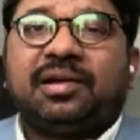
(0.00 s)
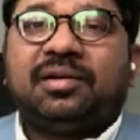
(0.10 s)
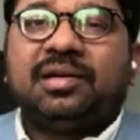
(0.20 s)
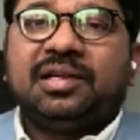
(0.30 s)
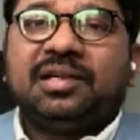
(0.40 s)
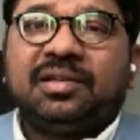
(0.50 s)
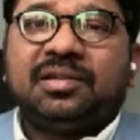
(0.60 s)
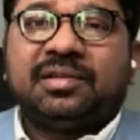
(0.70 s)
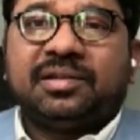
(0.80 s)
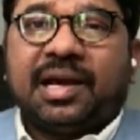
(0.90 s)
early
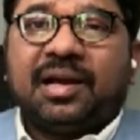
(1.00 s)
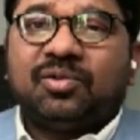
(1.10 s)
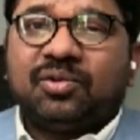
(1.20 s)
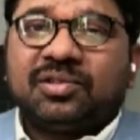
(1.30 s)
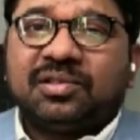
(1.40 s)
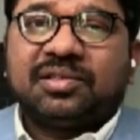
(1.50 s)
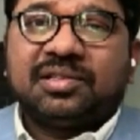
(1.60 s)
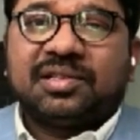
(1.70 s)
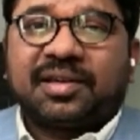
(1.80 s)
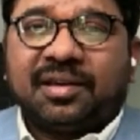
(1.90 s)
diagnosis is
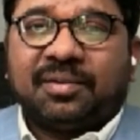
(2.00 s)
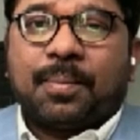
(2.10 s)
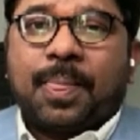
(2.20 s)
the key.